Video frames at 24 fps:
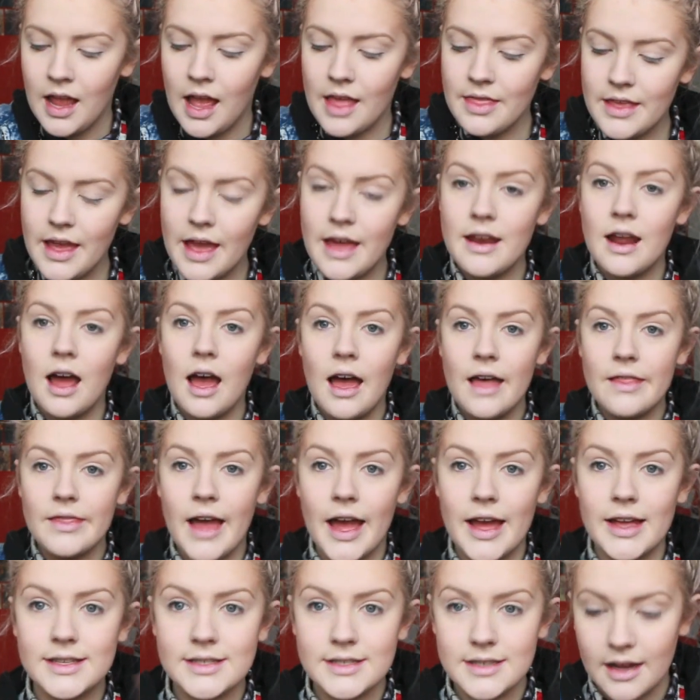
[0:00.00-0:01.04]
and then
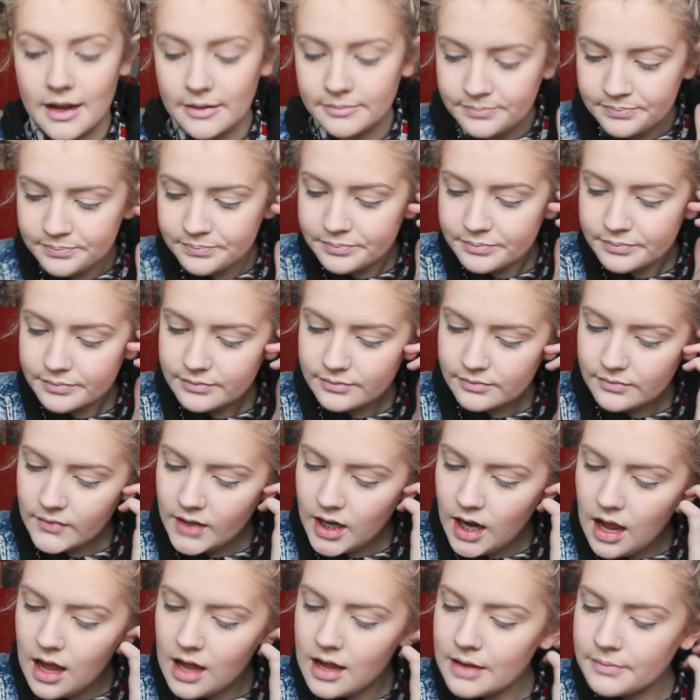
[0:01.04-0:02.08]
that is done.
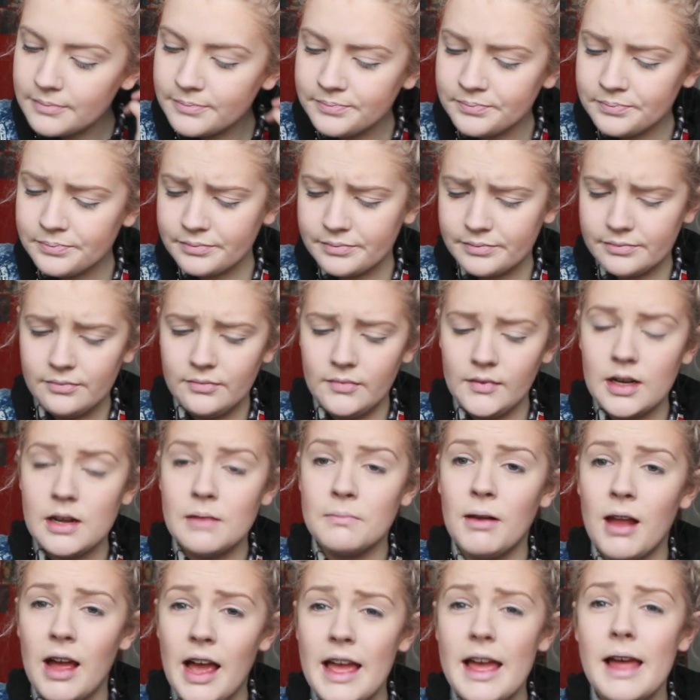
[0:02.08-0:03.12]

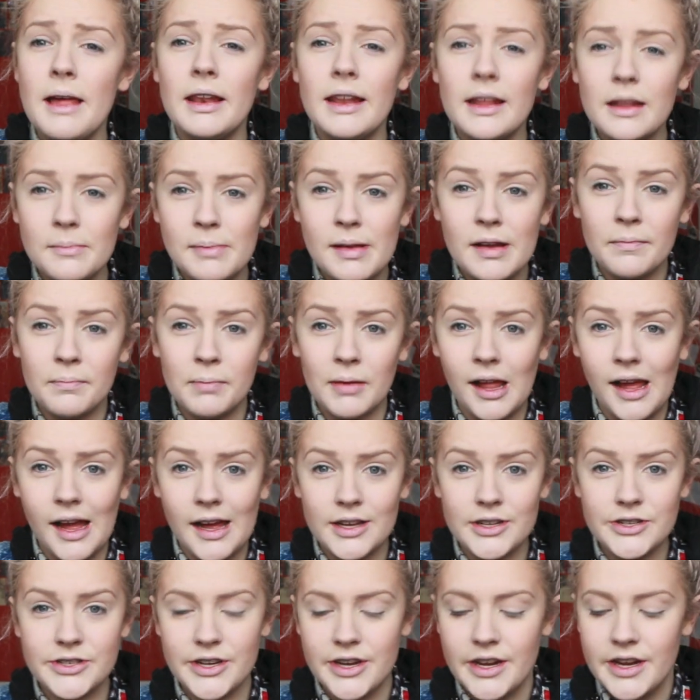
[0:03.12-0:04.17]
Apply a little bit of
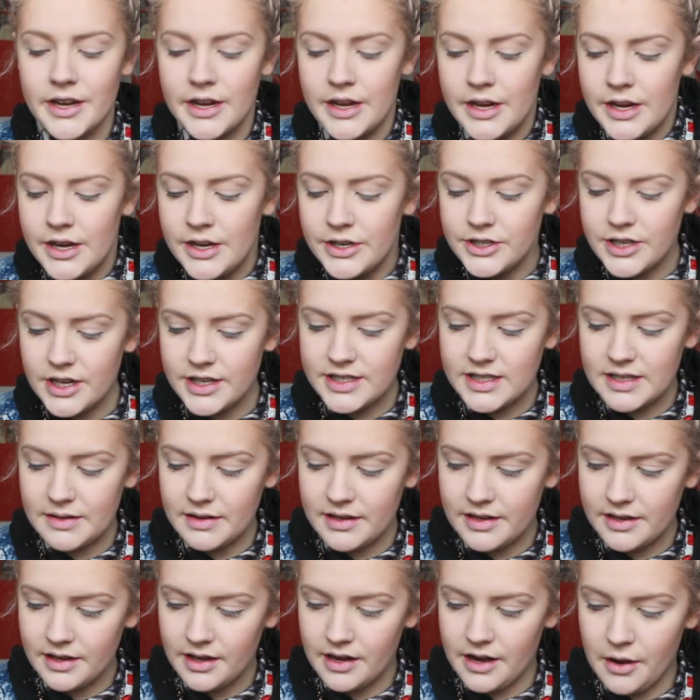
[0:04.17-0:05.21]
blush just
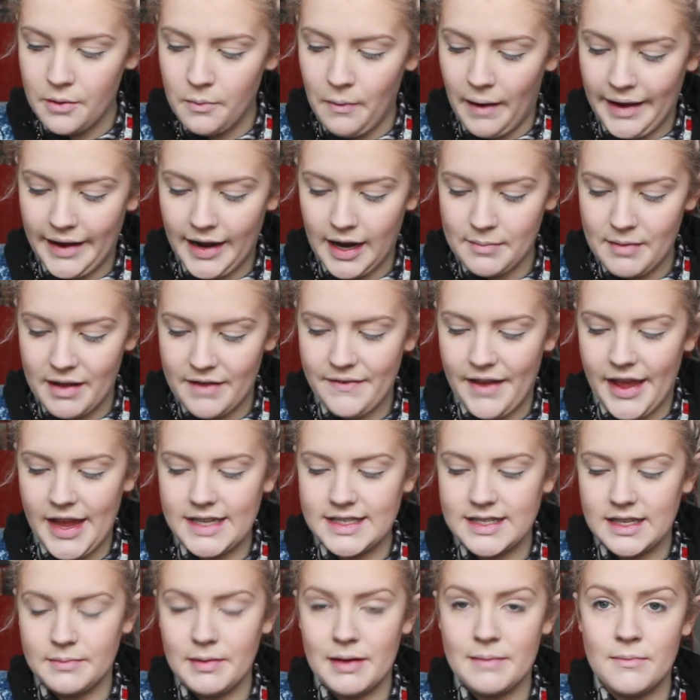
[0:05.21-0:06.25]
to, you know, wake up my
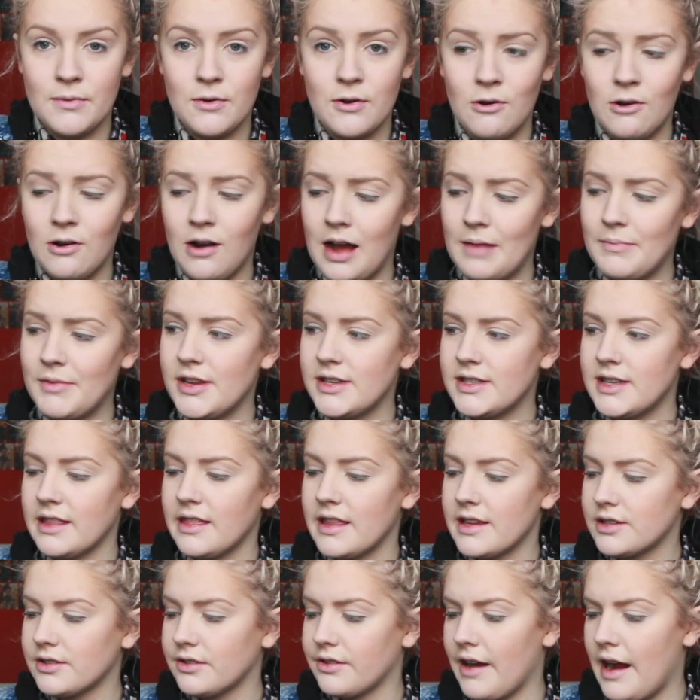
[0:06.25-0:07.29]
face a little bit more. I'm using
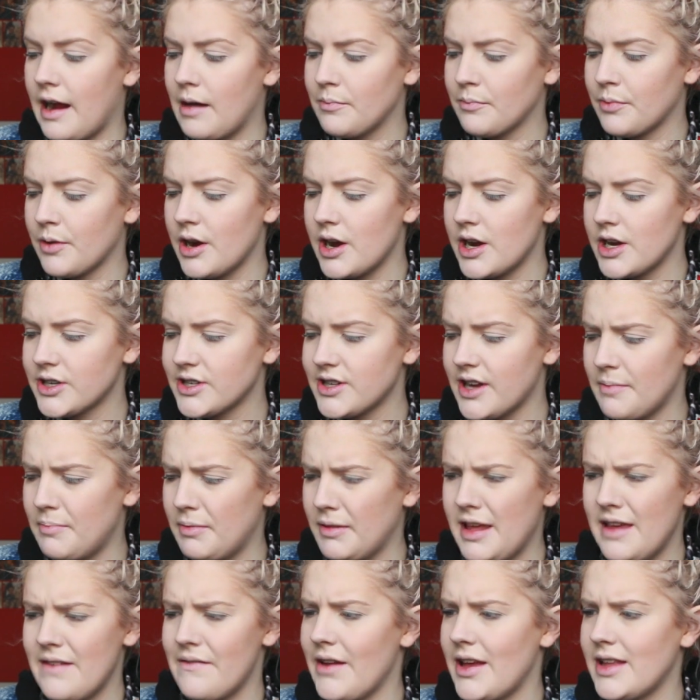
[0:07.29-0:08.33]
this Crown brush. I
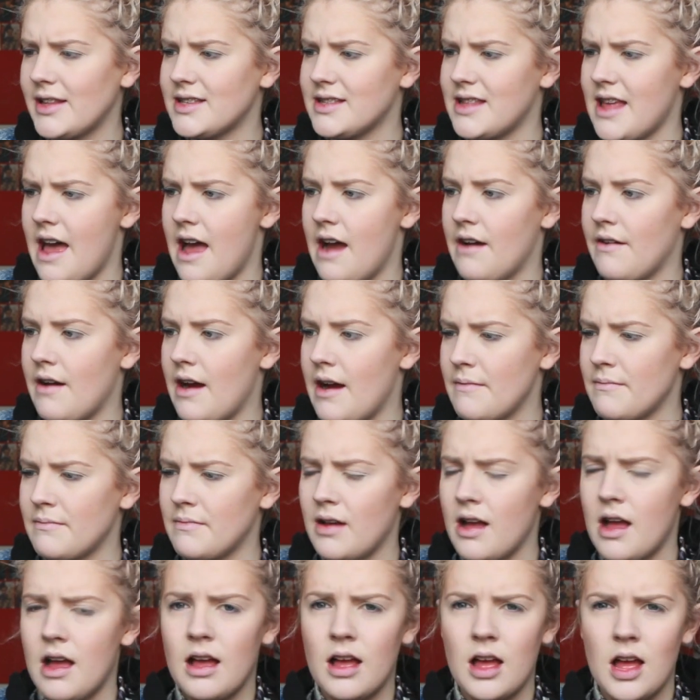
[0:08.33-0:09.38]
believe it's their